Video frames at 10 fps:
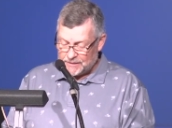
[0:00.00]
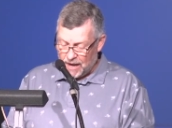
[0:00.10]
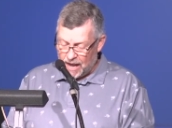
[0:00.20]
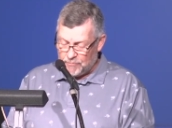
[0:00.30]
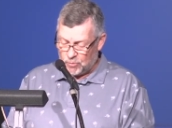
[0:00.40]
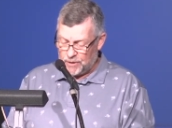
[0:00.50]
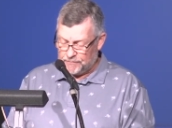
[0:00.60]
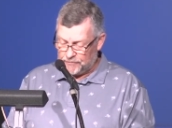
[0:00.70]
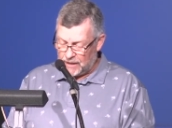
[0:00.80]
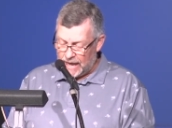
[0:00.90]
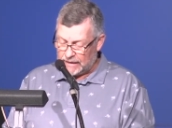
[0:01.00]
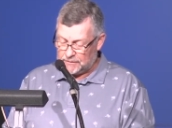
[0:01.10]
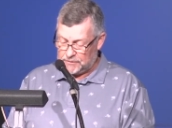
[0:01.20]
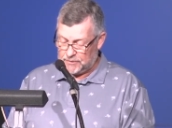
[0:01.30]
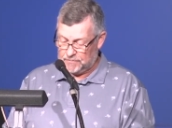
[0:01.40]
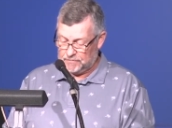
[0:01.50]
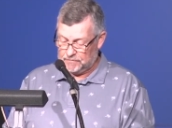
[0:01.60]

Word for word: time to reflect,